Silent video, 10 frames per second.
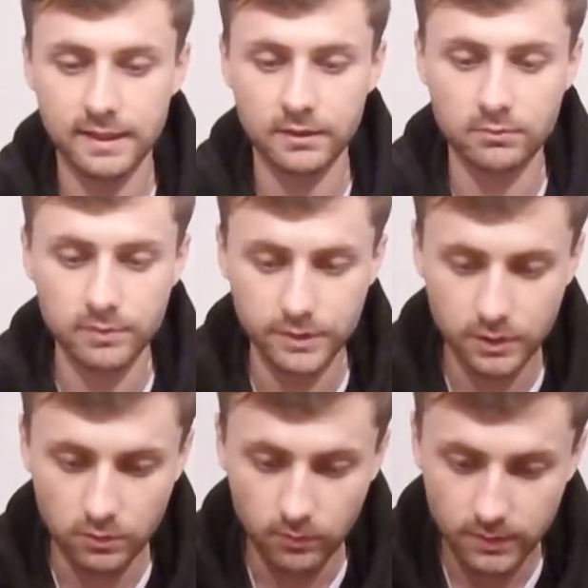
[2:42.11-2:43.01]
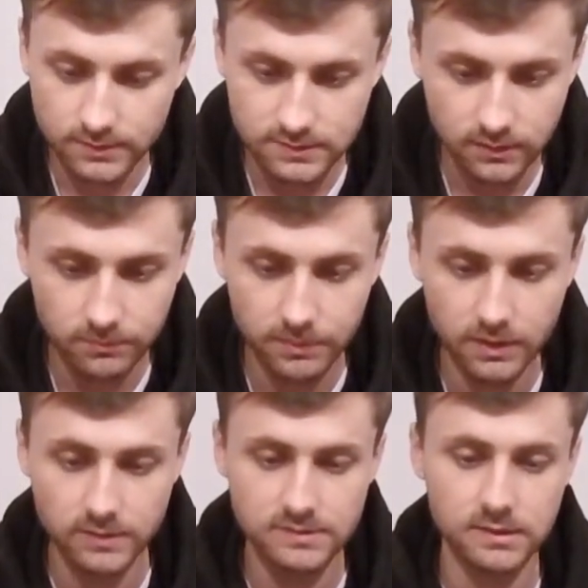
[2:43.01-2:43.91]
I don't really know what it's going to
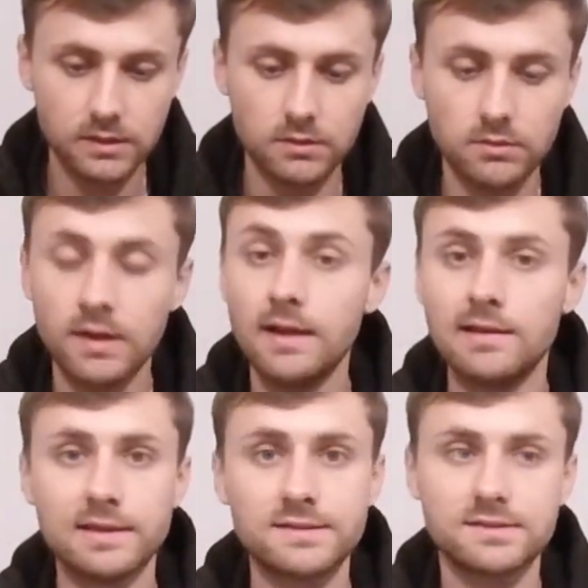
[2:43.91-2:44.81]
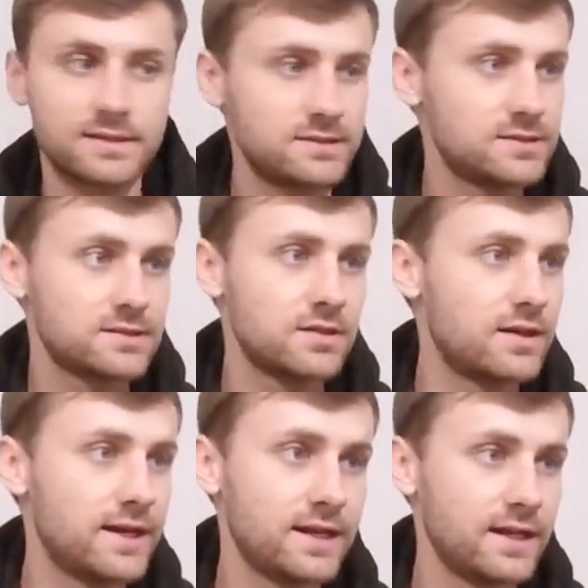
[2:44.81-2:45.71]
be, so let's just go
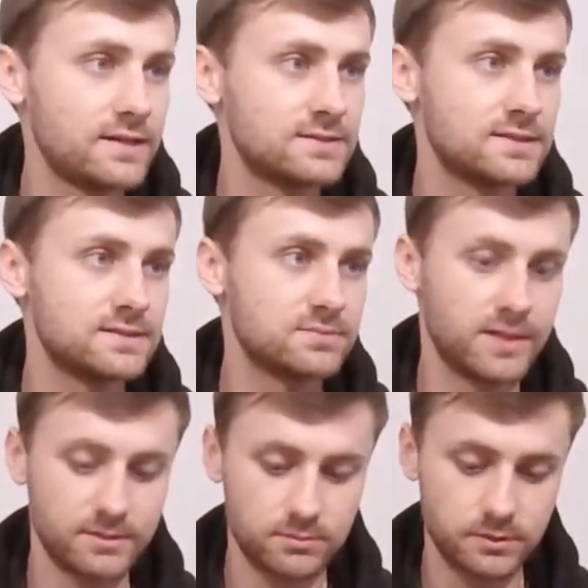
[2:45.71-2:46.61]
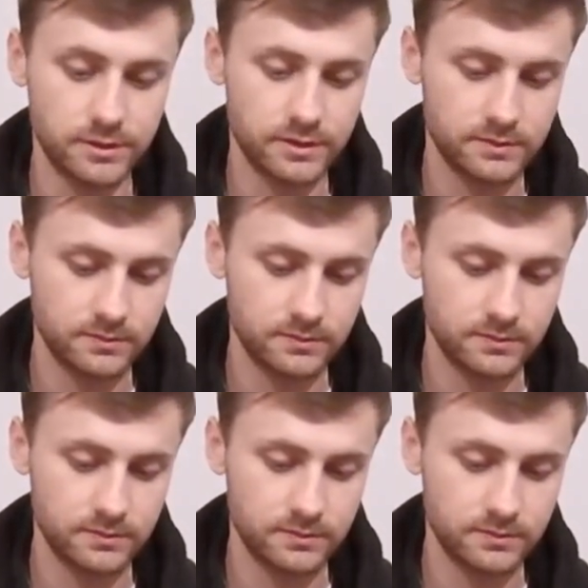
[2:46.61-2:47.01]
ahead and get into this bad boy.